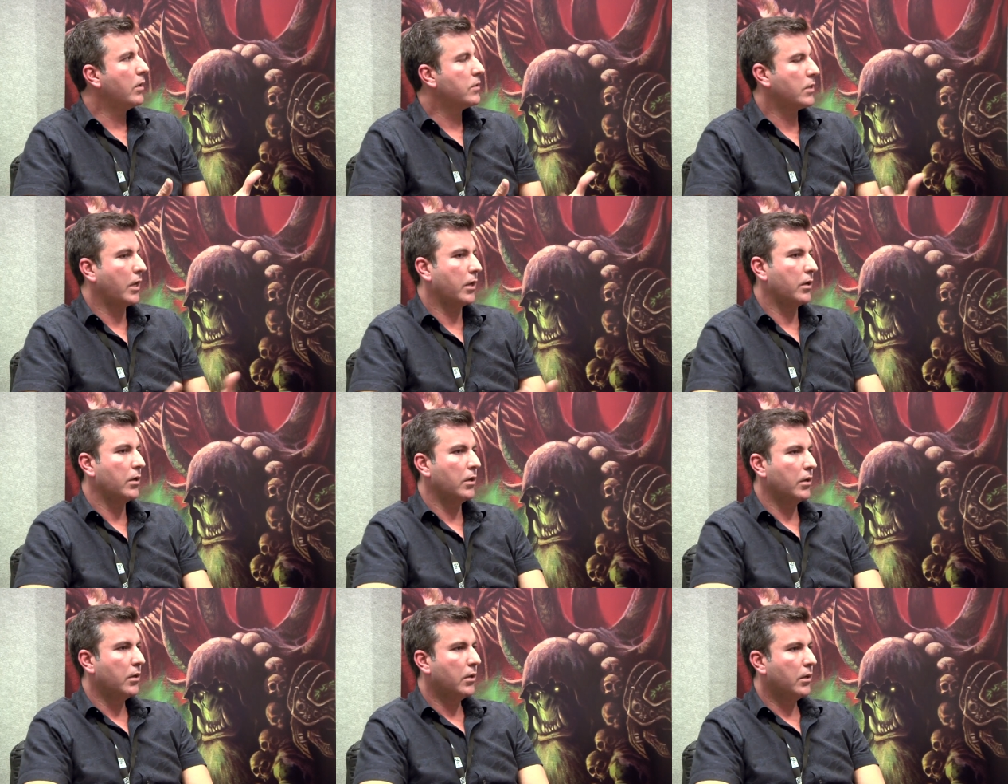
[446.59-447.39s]
It's like
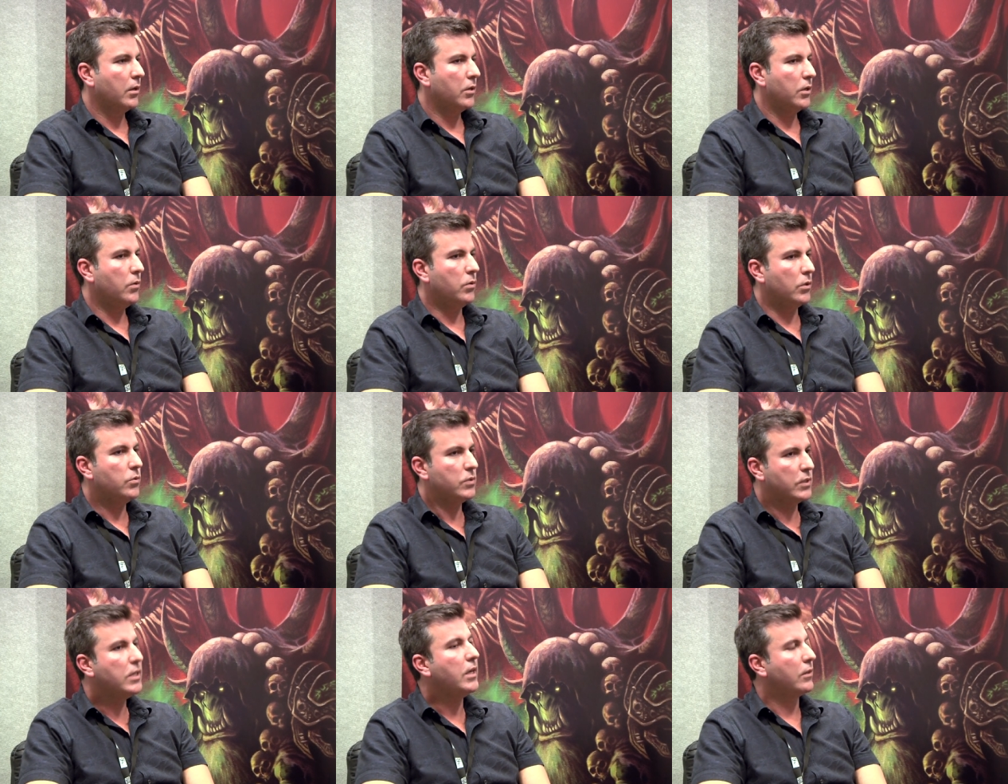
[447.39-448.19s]
you, you
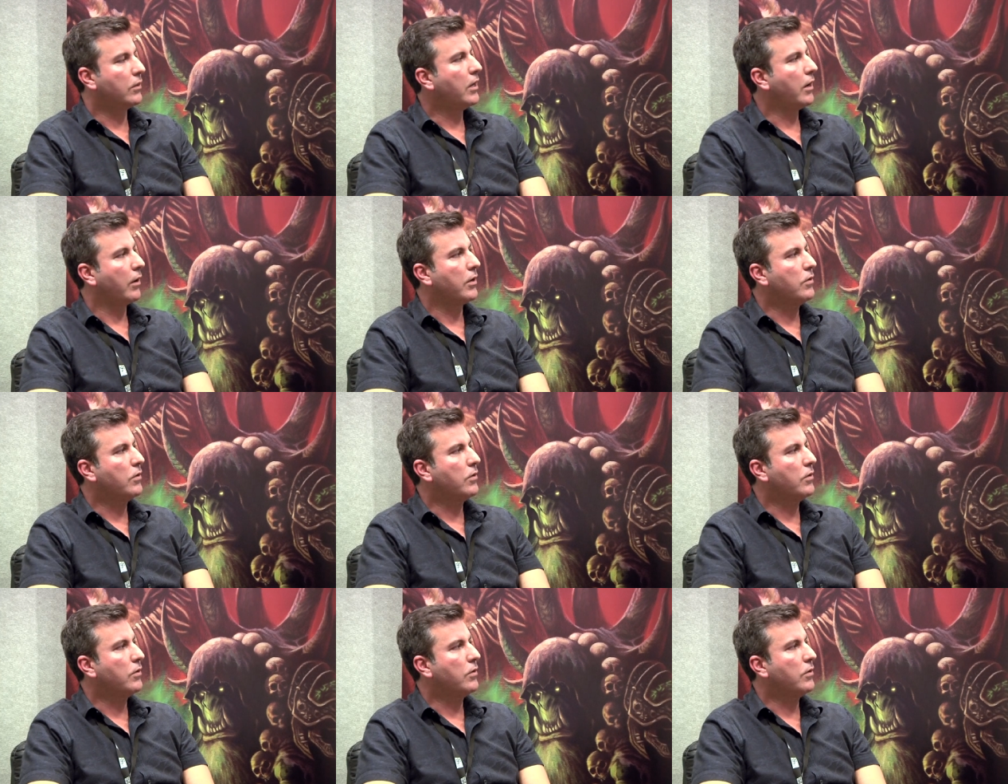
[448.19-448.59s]
see it there.